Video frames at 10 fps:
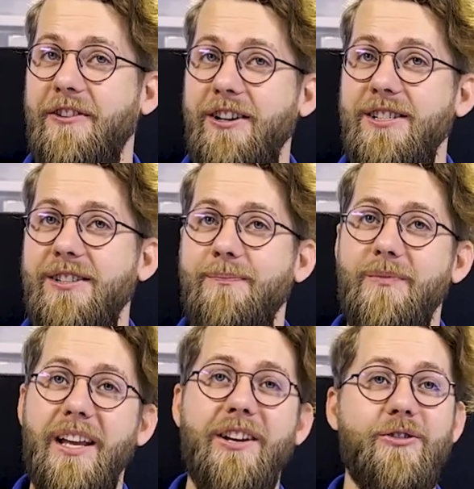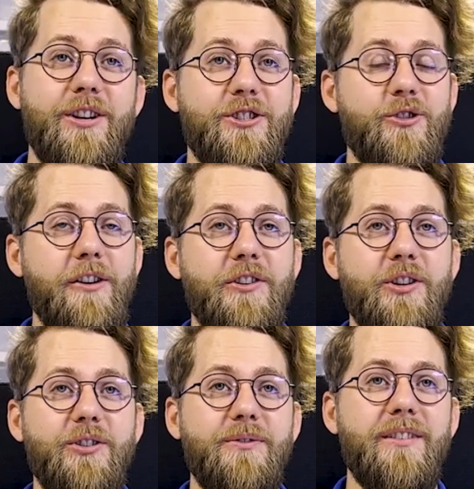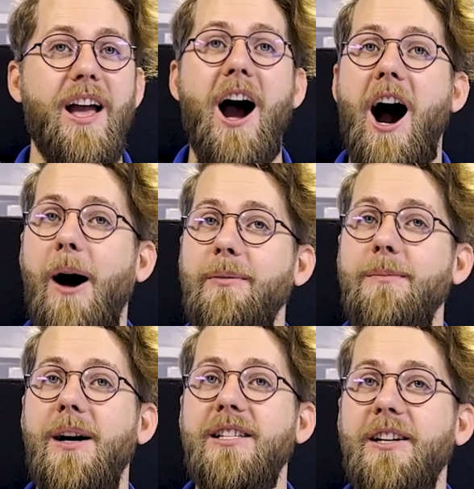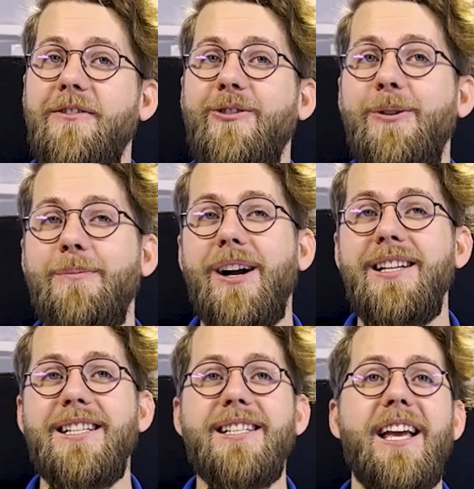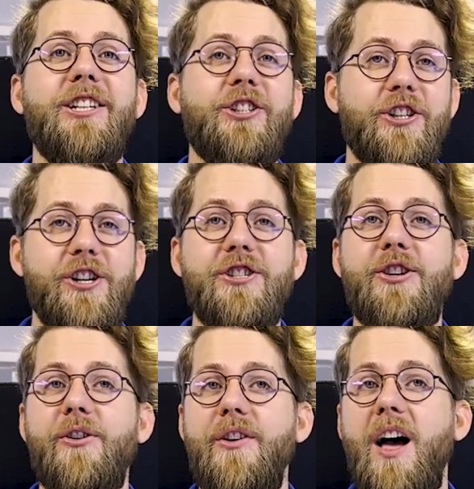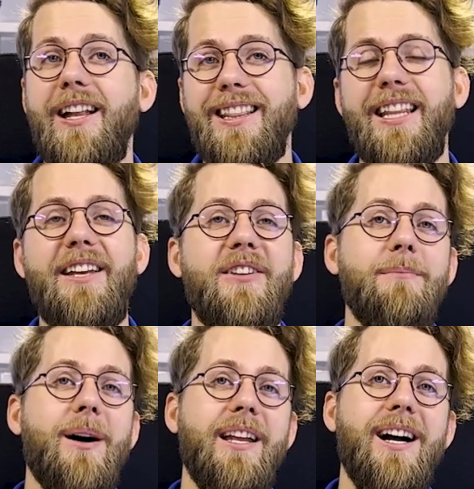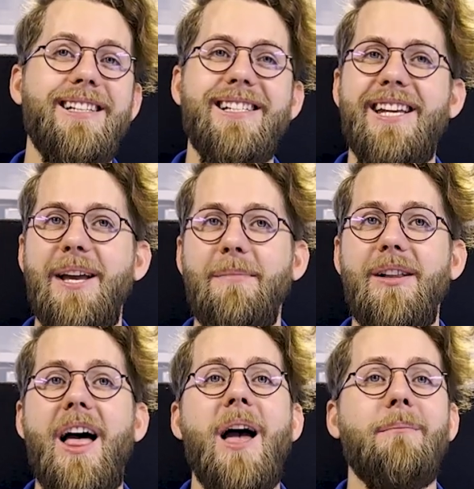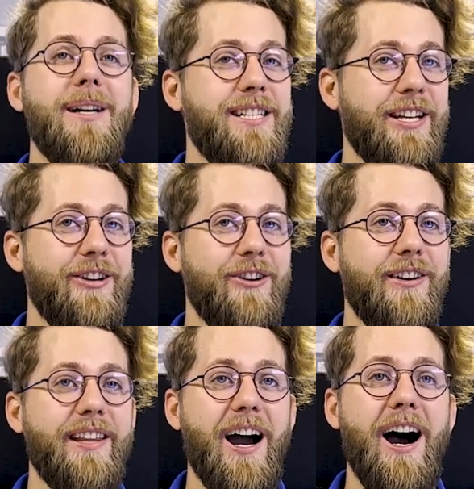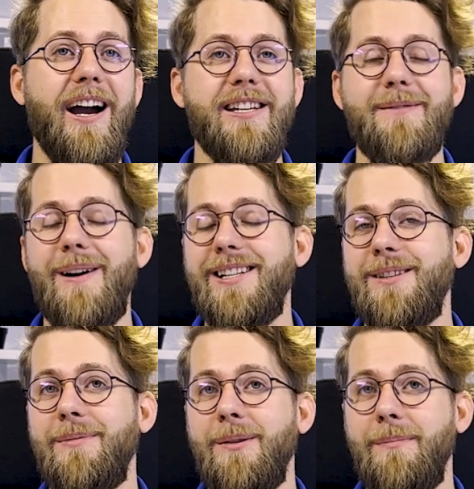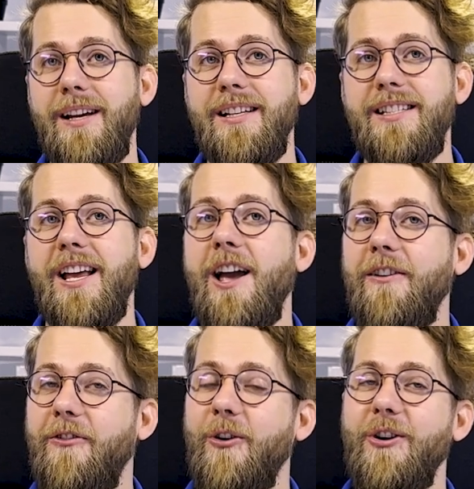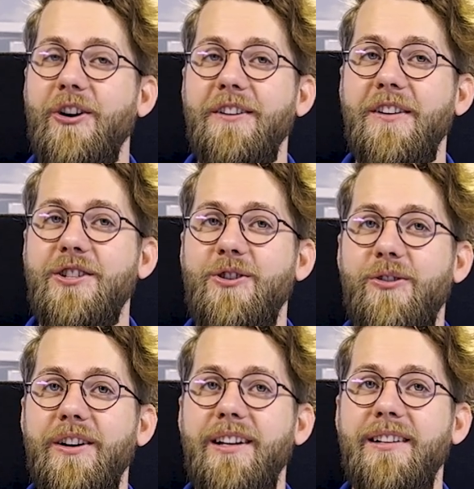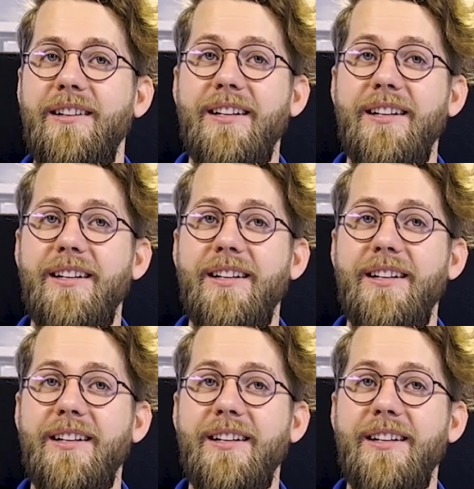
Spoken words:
First, increased revenue. Optimizing floor prices ensures you're not leaving money on the table by securing the highest possible bids for your inventory.